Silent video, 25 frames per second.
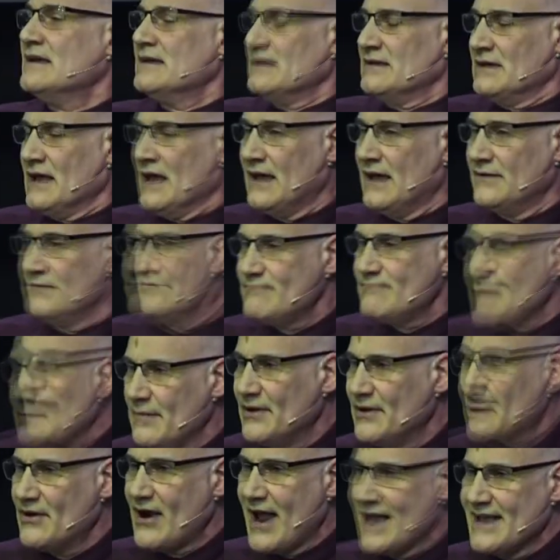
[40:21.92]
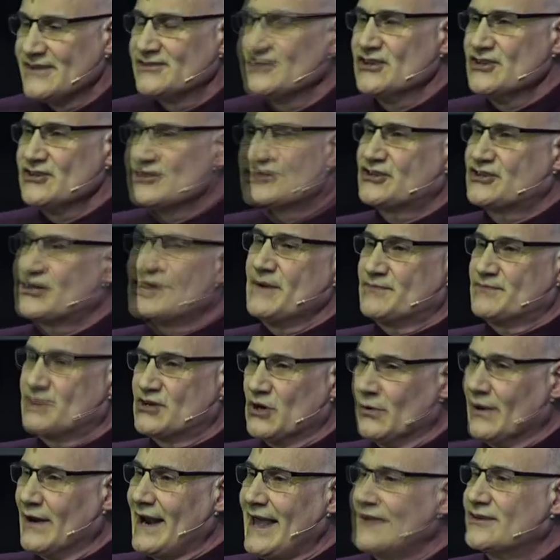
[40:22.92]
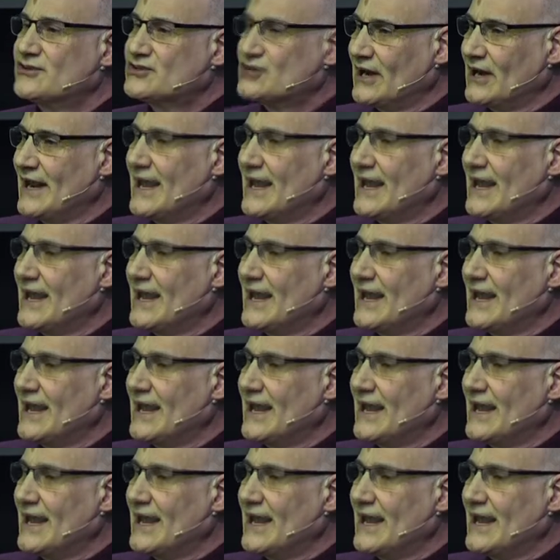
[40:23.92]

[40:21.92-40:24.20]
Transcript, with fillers: and memorizing scripture will actually